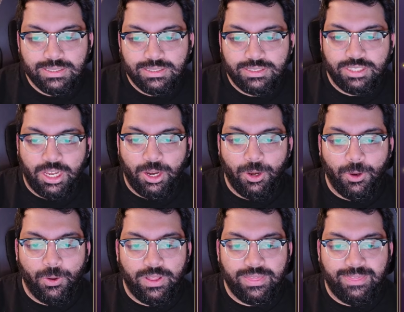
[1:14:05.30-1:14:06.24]

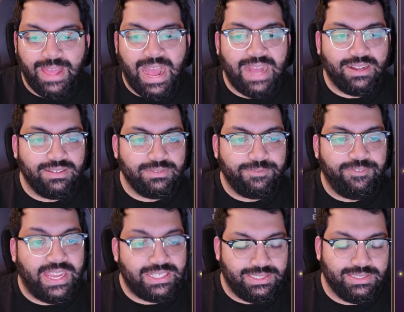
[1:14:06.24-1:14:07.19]
So that
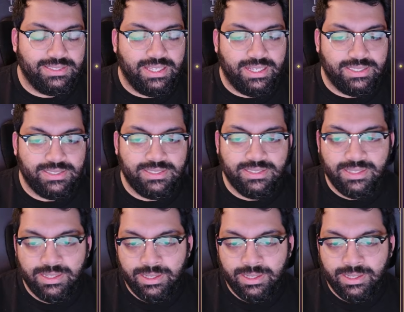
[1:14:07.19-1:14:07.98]
fixes this.